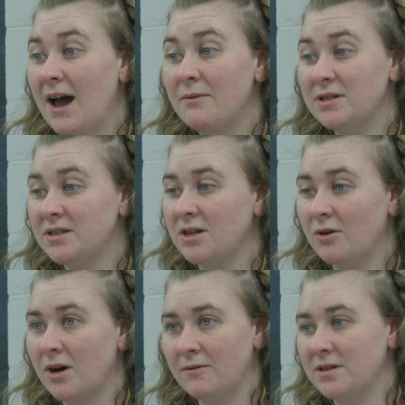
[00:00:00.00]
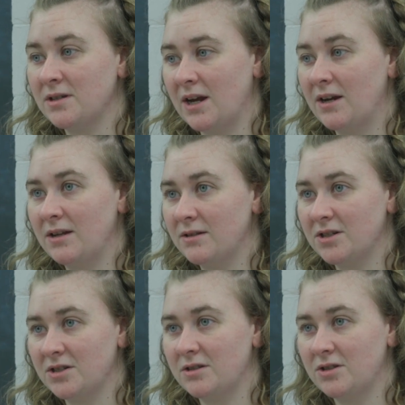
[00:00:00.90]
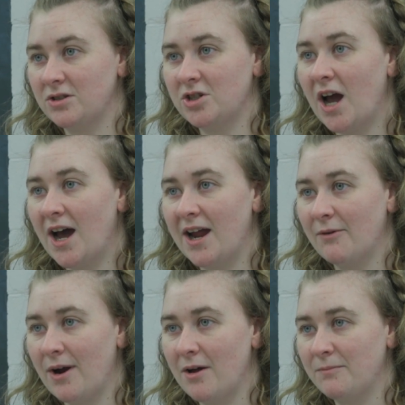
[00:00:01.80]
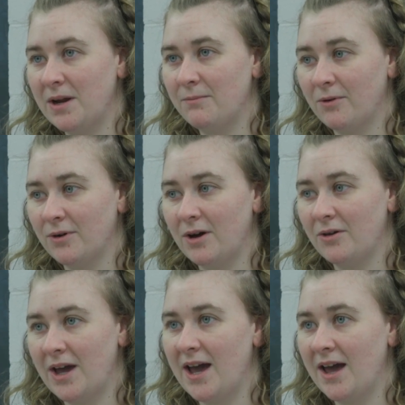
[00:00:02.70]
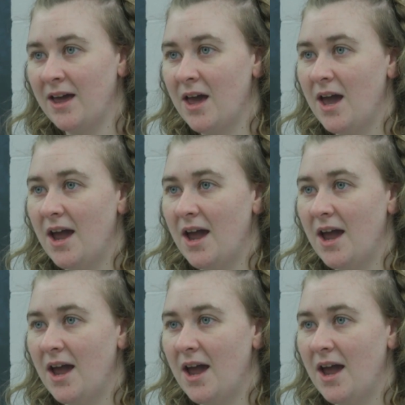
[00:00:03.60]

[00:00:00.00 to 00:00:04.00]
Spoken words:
was so nervous, like just shy around people and all that,